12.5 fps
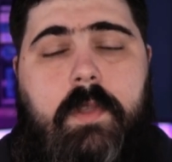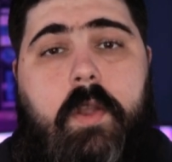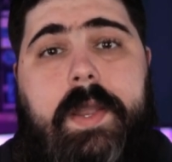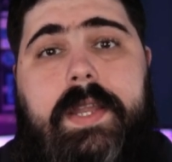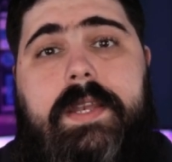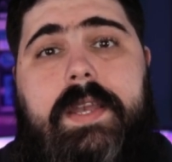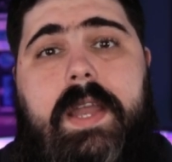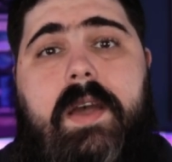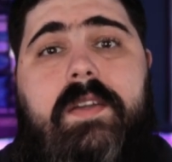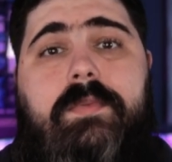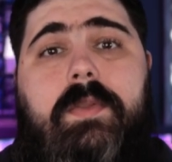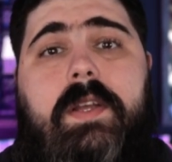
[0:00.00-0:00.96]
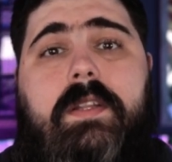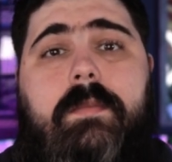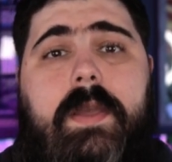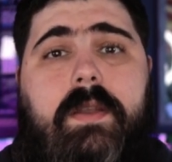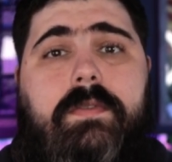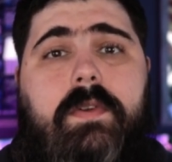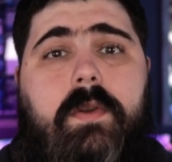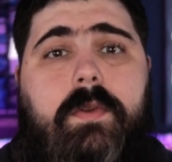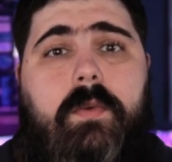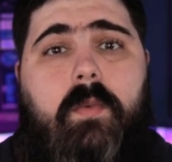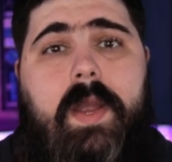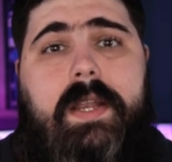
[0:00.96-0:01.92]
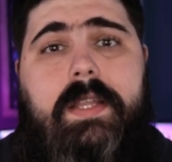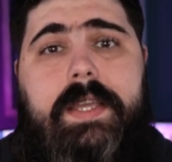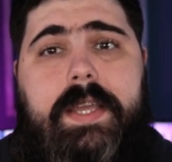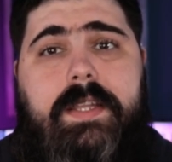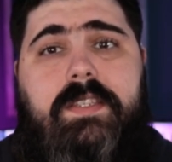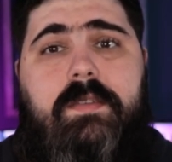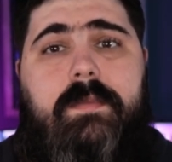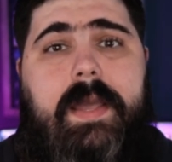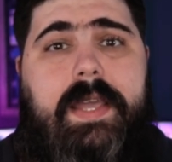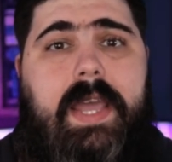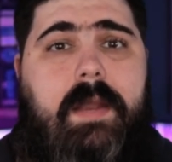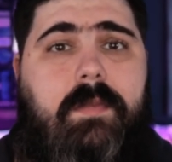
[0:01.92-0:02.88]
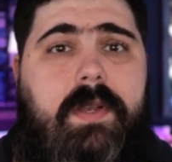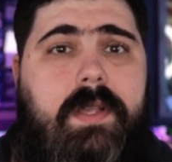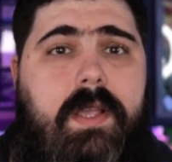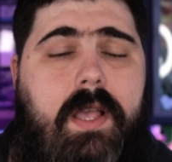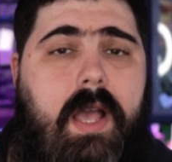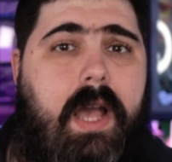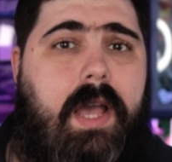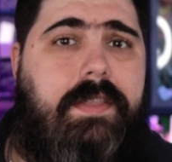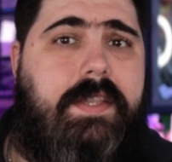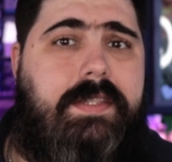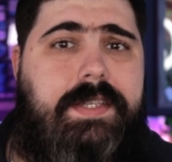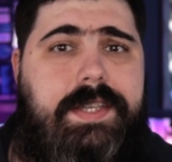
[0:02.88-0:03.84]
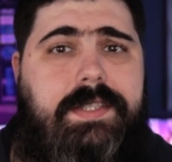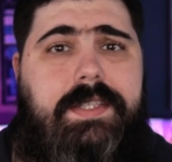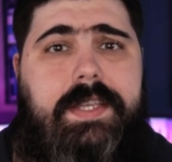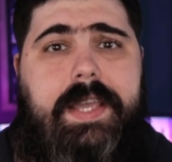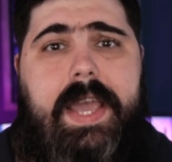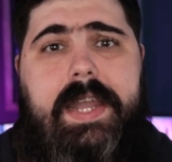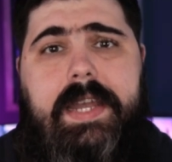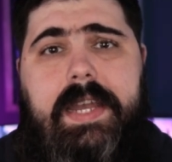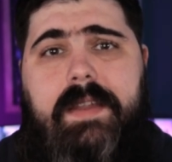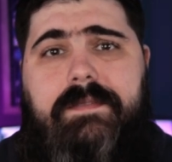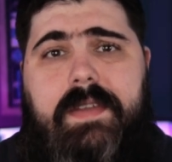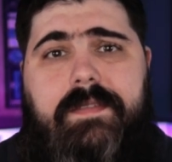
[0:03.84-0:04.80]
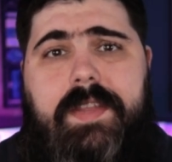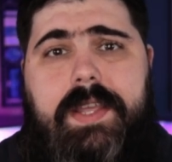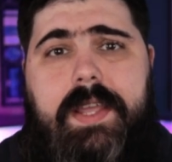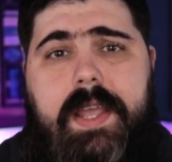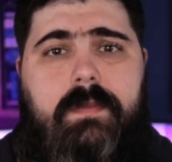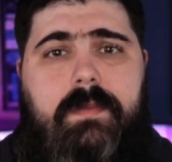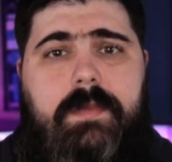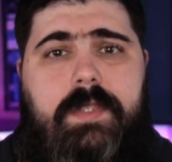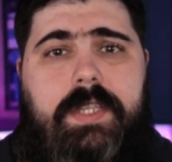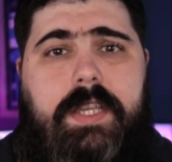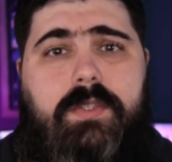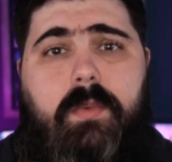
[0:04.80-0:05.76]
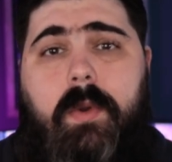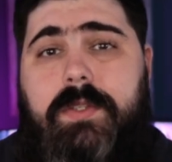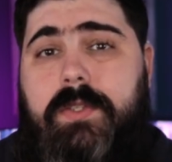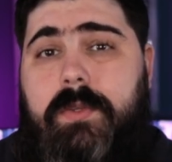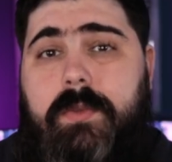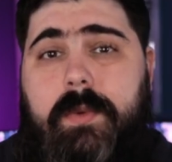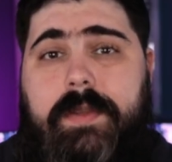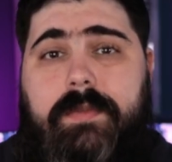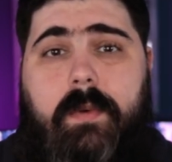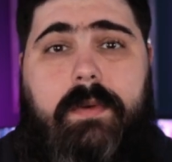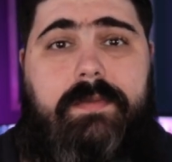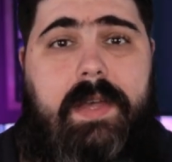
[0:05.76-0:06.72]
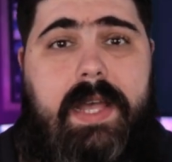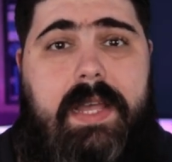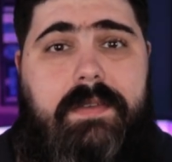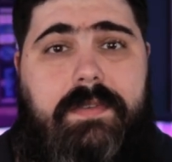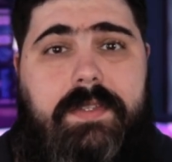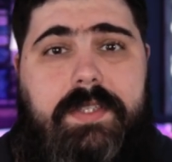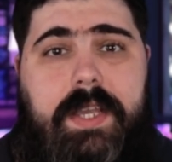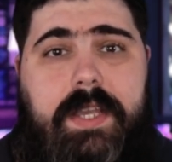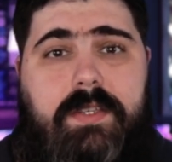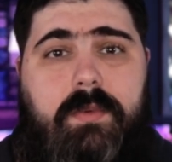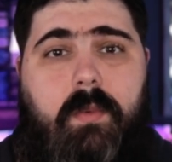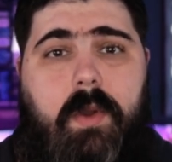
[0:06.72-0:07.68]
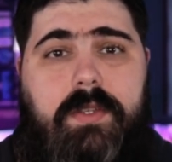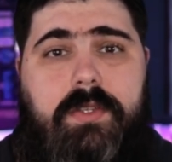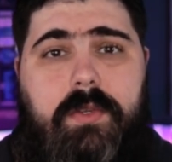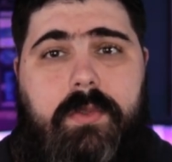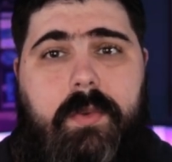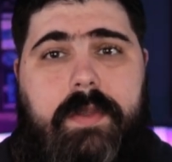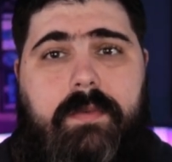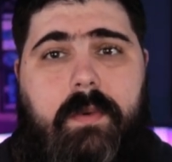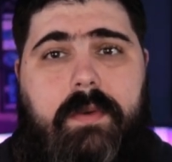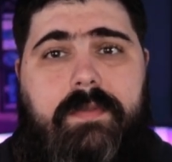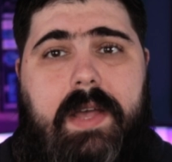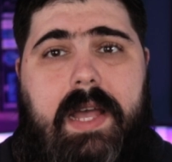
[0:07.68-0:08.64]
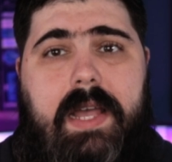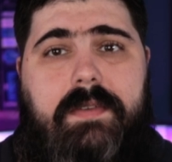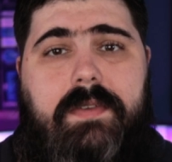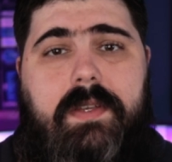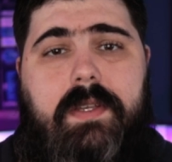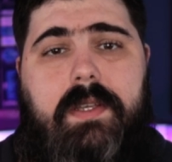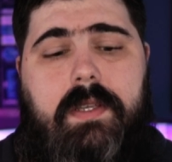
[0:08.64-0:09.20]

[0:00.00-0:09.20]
All right, now I've plugged the microphone directly into my camera. This is the Canon M50. Test 1, 2, 3, 4, 5. Test 1, 2, 3, 4, 5.